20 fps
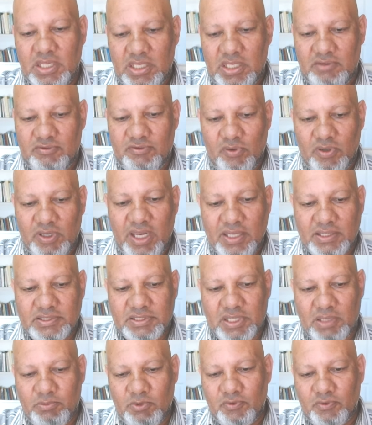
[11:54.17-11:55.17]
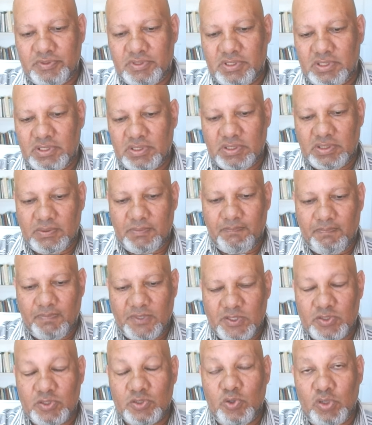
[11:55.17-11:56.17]
If you look at some of the
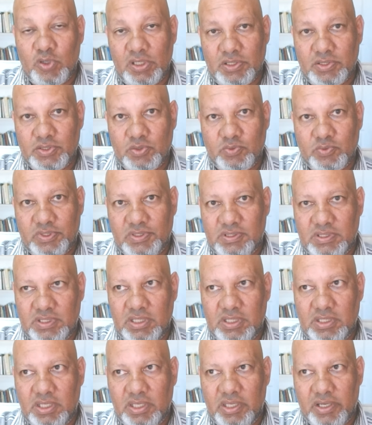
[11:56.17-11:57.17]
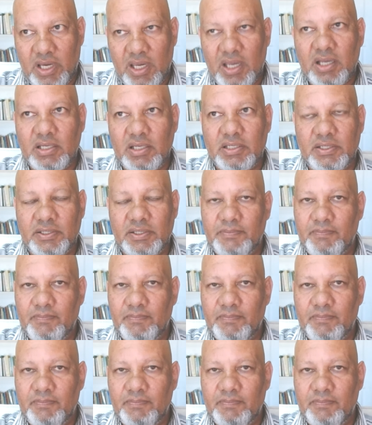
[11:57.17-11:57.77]
scholars within Iraq,